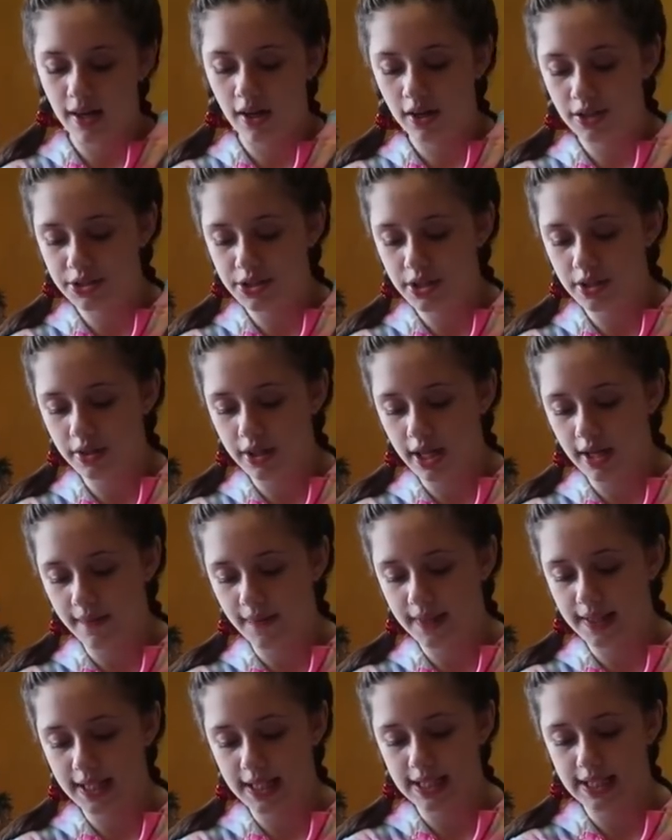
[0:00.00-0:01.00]
also came
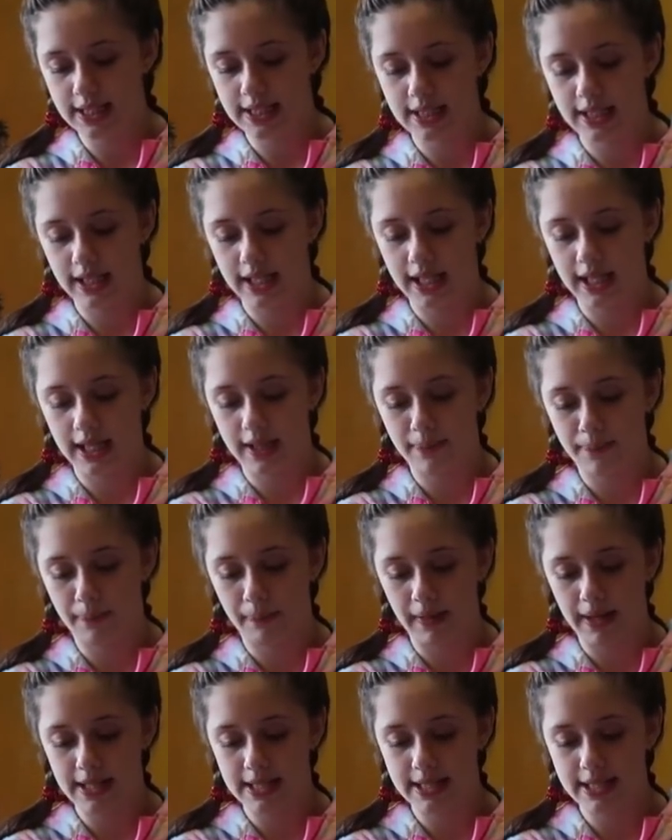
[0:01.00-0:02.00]
with this like
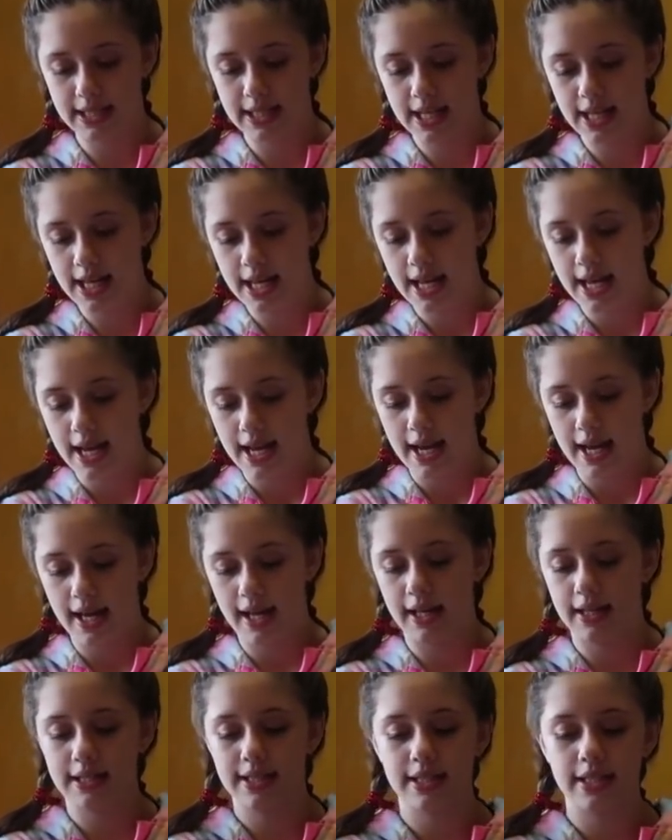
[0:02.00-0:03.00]
bracelet,
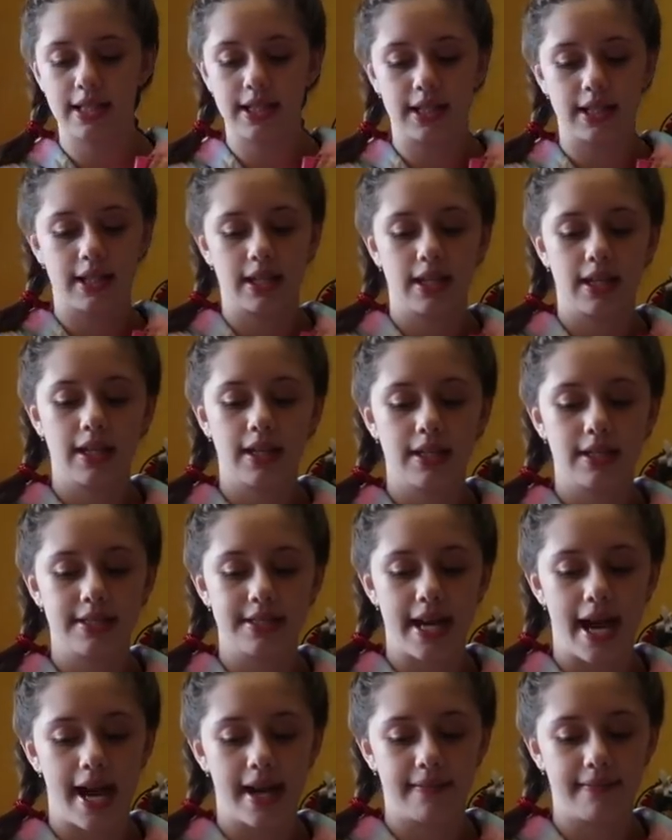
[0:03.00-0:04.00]
and it's like
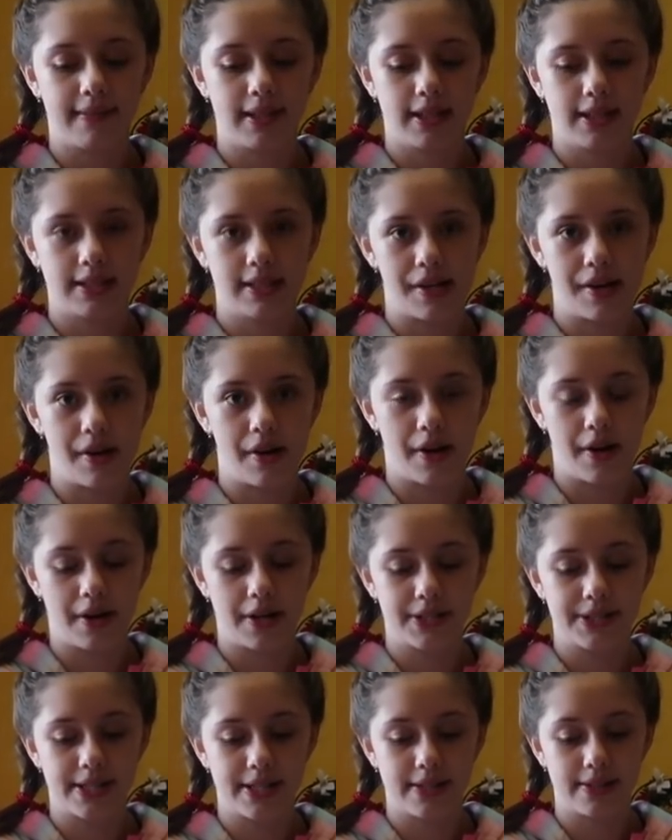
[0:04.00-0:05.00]
diamonds and
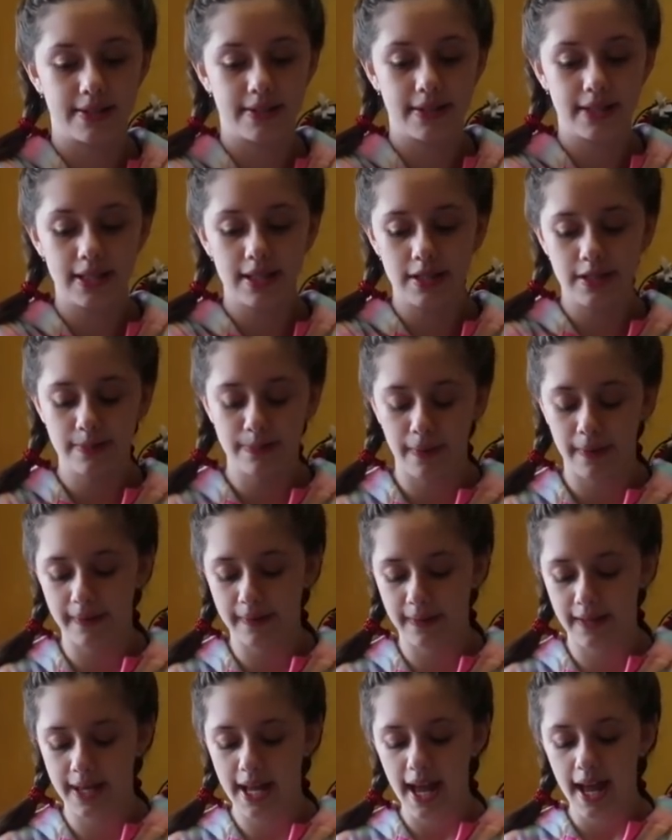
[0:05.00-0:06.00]
hearts, and it's really
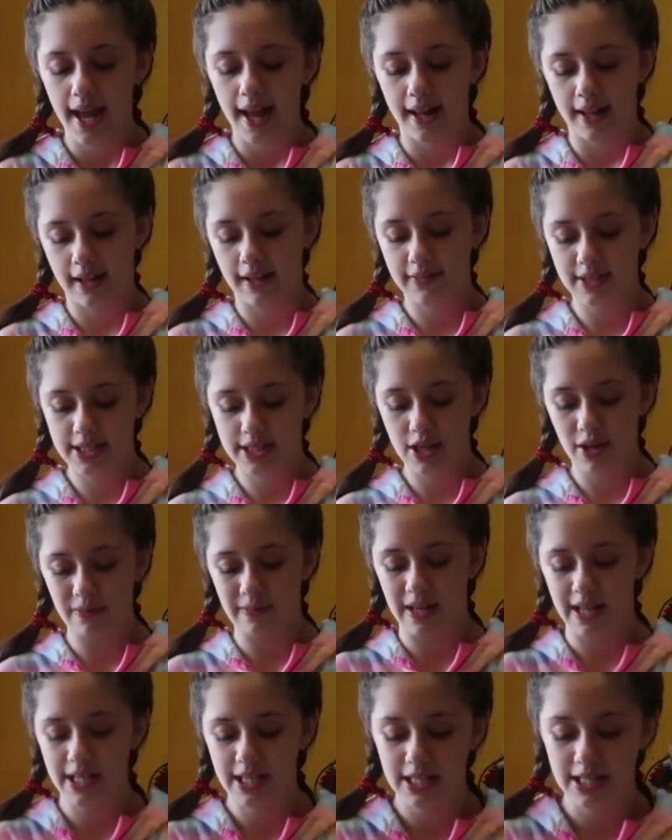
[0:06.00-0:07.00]
sparkly. I love it so
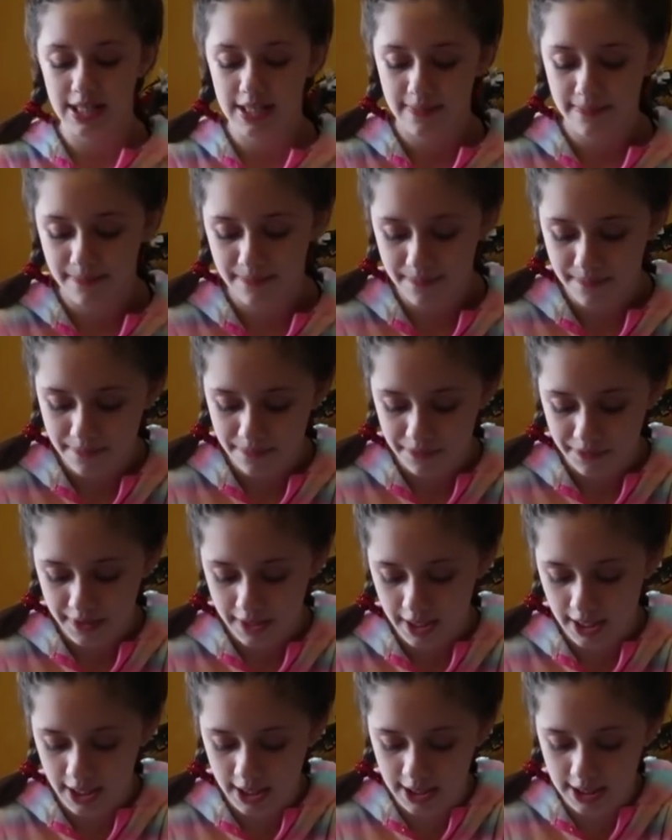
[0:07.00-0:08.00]
much.
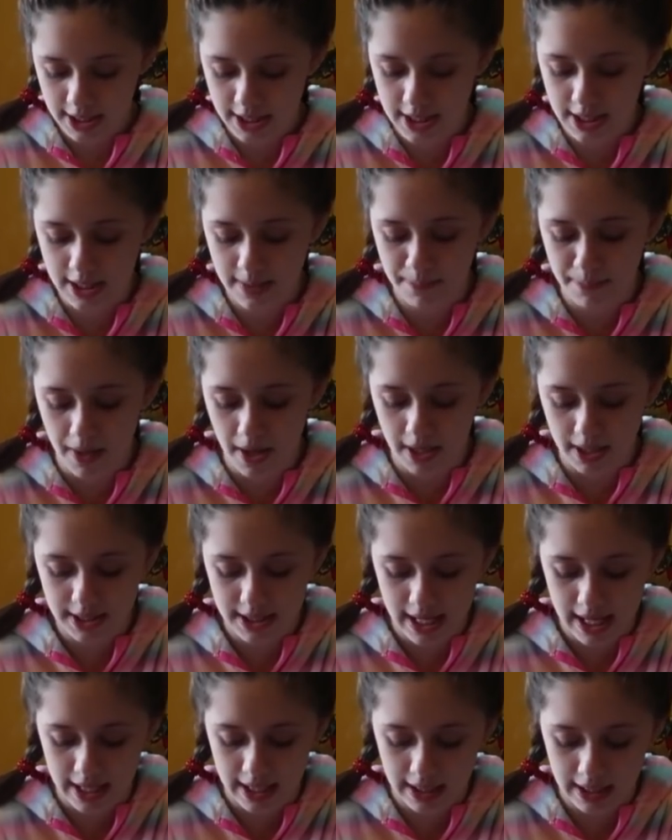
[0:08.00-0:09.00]
And this is the box
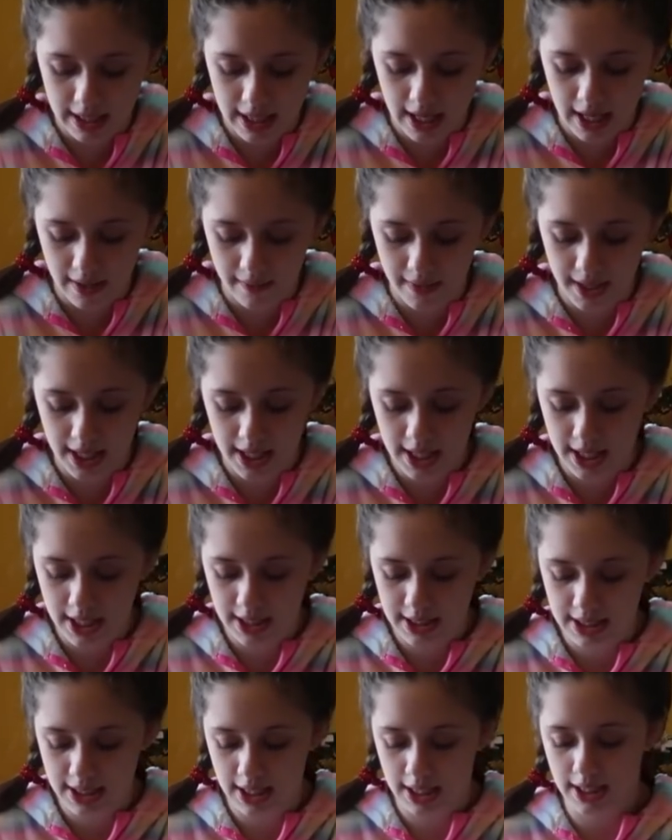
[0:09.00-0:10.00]
that it came in.
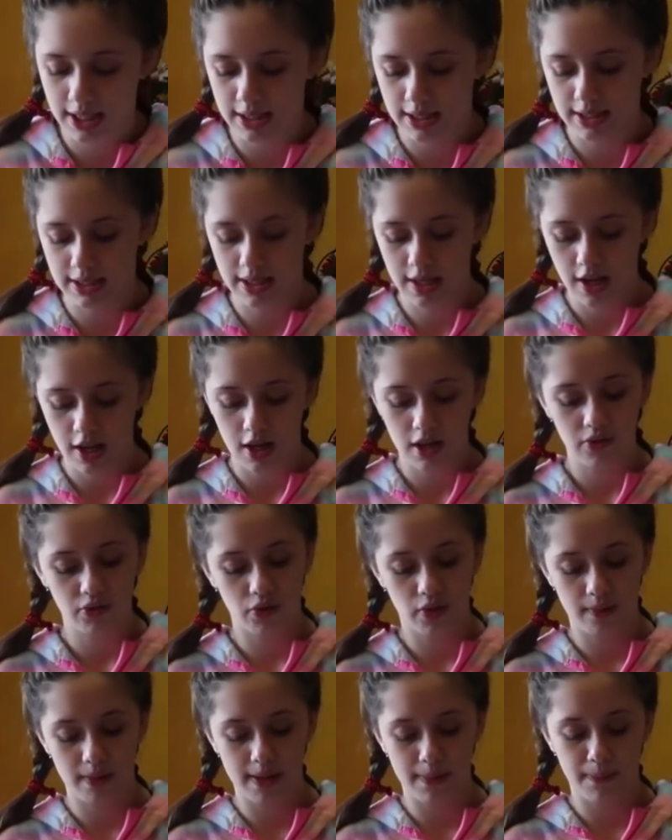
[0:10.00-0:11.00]
It says,
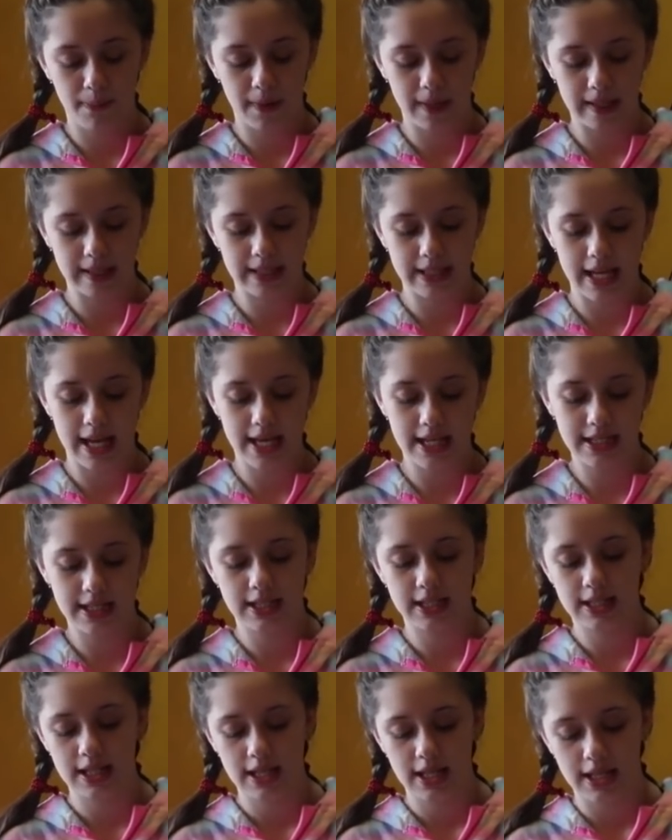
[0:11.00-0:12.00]
"For my
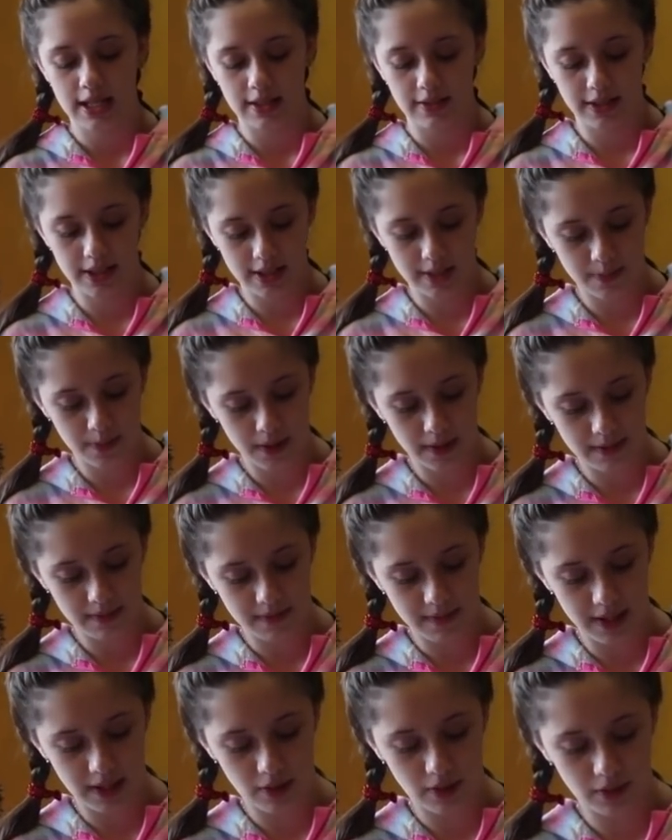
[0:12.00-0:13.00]
princess." I just put
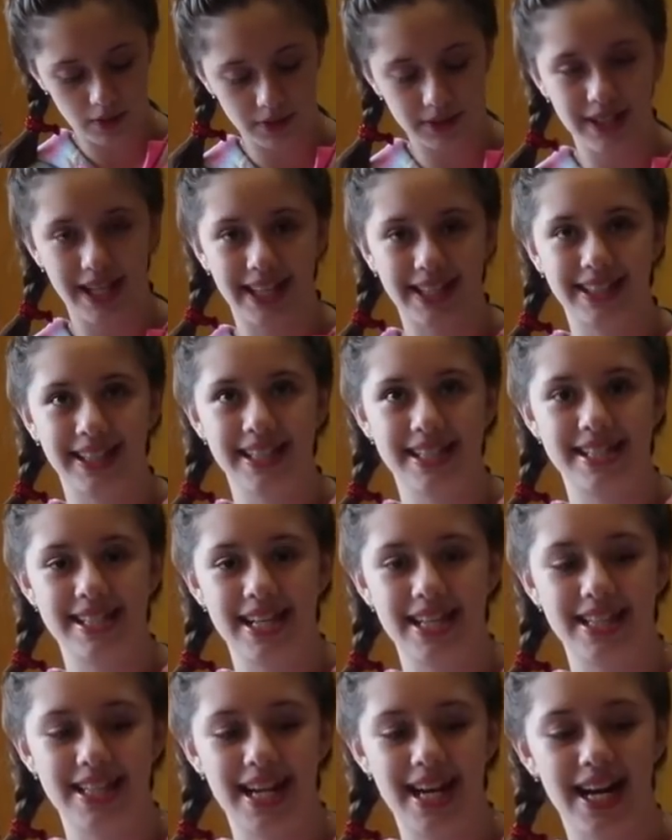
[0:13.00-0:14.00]
my old necklace
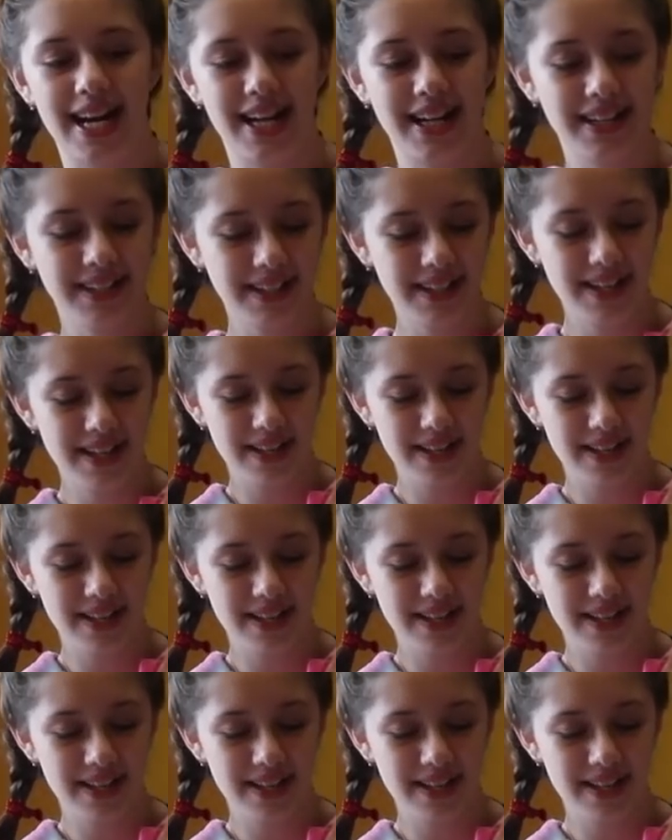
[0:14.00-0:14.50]
in there,